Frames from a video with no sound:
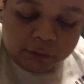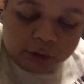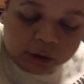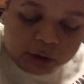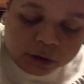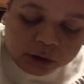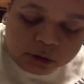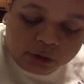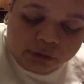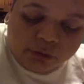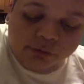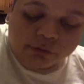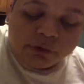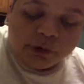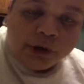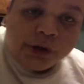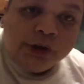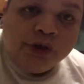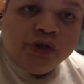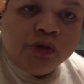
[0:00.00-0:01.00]
it in the
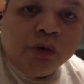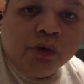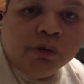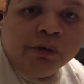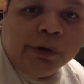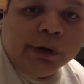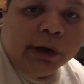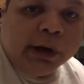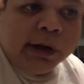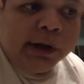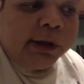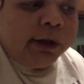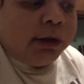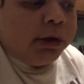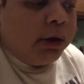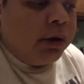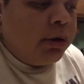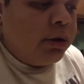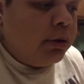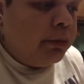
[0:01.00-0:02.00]
fridge overnight.
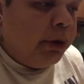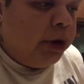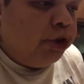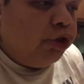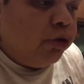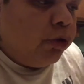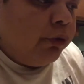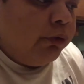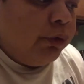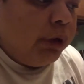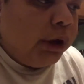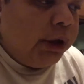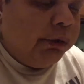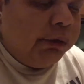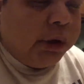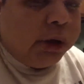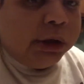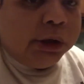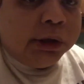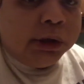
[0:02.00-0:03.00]
Make sure it really, really